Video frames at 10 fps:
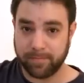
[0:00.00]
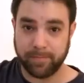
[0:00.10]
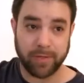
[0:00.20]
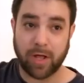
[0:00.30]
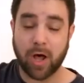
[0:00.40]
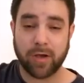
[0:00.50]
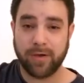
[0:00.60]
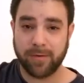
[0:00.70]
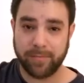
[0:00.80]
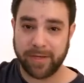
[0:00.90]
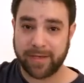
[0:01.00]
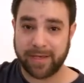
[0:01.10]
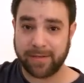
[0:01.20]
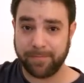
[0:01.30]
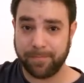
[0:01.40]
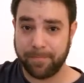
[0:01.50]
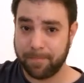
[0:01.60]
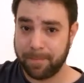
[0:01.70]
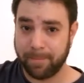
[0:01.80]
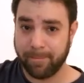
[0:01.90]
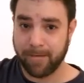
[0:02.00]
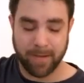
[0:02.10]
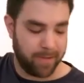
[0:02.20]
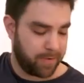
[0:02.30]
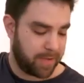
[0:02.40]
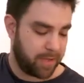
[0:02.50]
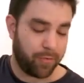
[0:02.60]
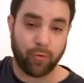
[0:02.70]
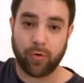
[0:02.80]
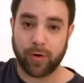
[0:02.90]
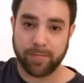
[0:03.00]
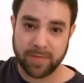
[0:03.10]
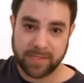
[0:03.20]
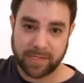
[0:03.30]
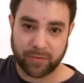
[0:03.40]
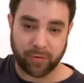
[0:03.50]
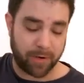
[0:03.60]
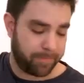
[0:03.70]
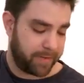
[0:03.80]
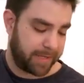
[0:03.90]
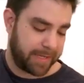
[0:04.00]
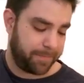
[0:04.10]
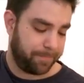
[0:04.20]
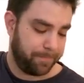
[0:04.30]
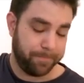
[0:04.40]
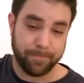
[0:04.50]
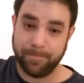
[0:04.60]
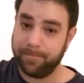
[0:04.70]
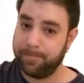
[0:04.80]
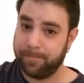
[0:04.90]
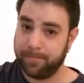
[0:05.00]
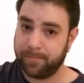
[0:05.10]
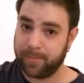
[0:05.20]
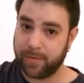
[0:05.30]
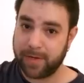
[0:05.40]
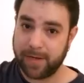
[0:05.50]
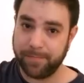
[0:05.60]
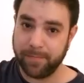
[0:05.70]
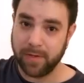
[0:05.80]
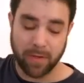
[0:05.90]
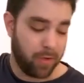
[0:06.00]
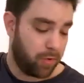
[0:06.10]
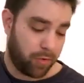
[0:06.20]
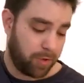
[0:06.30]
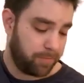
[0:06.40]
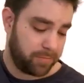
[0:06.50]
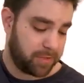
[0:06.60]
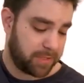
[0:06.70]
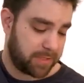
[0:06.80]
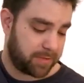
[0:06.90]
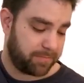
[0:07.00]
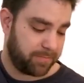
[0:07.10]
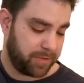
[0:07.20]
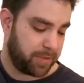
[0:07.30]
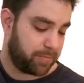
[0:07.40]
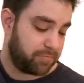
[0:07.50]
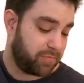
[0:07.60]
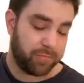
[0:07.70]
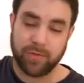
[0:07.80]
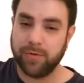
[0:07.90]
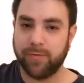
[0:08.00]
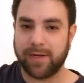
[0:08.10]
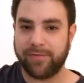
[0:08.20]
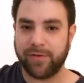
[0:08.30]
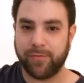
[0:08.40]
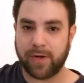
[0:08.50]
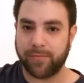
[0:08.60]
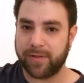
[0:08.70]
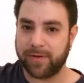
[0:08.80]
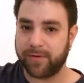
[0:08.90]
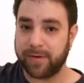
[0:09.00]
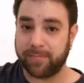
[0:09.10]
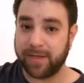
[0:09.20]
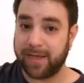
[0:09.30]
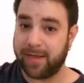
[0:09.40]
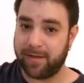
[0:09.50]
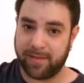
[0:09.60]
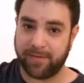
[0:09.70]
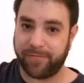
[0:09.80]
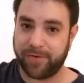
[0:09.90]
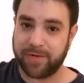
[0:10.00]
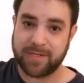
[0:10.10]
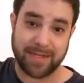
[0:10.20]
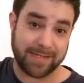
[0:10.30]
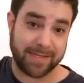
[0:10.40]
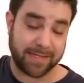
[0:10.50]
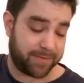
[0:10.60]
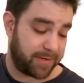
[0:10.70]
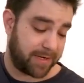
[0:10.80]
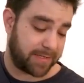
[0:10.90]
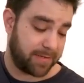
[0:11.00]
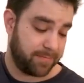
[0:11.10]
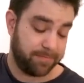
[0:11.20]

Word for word: block pick it, okay? Or strum pick it, okay? Or just, you know, do whatever you want with it. You can play the first and sixth strings